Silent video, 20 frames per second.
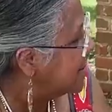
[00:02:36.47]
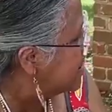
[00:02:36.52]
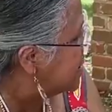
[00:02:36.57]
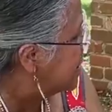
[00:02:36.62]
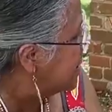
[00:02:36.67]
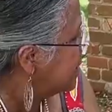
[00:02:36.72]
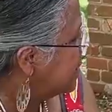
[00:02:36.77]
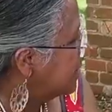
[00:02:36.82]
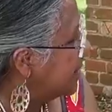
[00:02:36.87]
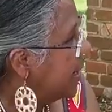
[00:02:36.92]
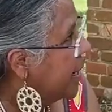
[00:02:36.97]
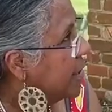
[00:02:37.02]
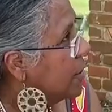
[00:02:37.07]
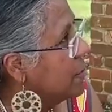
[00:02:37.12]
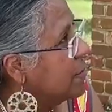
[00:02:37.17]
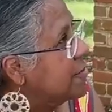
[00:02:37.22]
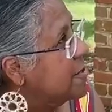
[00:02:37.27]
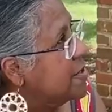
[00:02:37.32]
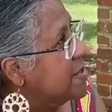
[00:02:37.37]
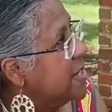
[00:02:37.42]
of the
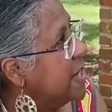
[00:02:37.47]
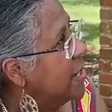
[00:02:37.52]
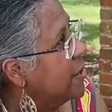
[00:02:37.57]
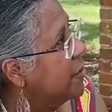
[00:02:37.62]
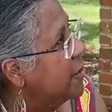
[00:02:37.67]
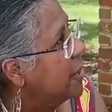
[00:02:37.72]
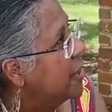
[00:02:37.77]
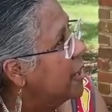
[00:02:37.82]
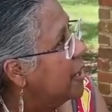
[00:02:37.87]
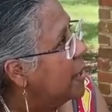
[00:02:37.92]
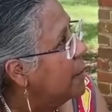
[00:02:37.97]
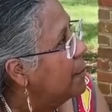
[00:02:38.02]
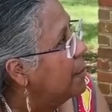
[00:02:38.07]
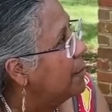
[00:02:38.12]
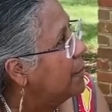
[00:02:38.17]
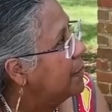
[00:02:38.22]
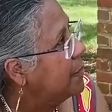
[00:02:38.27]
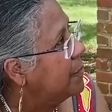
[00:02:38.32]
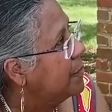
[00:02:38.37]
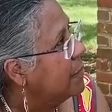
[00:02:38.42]
nettles will tear you up.
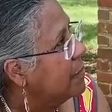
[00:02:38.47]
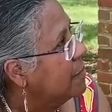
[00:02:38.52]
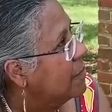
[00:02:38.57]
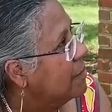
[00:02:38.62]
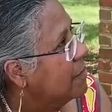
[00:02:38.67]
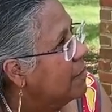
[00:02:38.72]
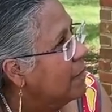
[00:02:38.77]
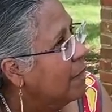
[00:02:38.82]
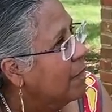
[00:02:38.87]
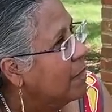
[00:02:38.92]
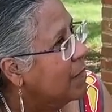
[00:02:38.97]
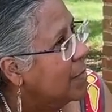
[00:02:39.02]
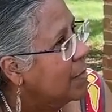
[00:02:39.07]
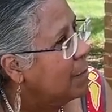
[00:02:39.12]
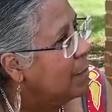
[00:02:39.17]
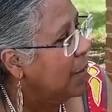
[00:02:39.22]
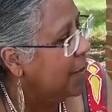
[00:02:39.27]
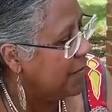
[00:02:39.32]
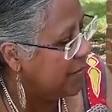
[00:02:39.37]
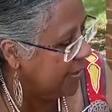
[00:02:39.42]

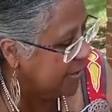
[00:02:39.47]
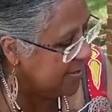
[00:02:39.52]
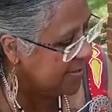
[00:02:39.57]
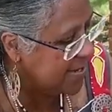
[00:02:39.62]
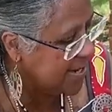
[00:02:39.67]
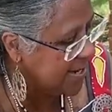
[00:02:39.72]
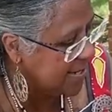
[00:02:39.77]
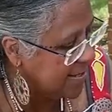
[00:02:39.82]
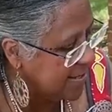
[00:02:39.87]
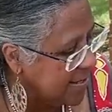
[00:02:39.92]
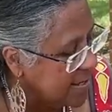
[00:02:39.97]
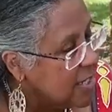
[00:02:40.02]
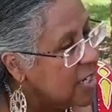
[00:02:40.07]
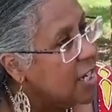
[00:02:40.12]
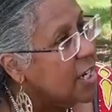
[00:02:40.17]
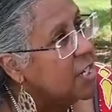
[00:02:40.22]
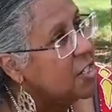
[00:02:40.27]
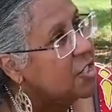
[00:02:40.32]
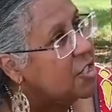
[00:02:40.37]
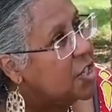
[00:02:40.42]
But this so doesn't.
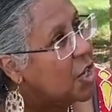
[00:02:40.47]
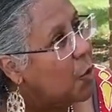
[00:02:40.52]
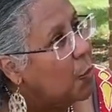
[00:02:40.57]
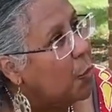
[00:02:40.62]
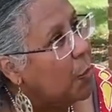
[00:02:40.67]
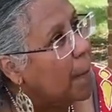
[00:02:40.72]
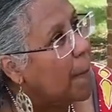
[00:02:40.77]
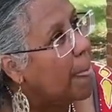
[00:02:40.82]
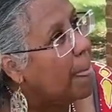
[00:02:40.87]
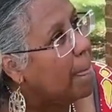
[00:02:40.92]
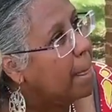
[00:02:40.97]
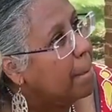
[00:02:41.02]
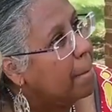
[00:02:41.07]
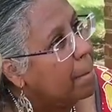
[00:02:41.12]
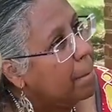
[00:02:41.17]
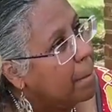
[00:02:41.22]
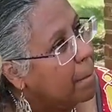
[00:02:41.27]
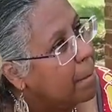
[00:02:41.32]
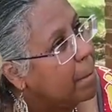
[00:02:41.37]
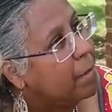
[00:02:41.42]
From so the,
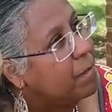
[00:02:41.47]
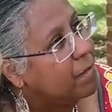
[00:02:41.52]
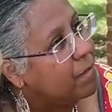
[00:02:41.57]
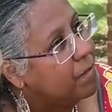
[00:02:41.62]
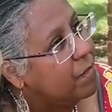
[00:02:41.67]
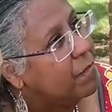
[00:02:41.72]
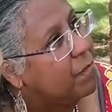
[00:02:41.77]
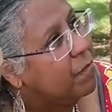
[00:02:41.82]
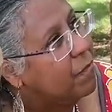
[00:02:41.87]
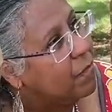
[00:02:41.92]
from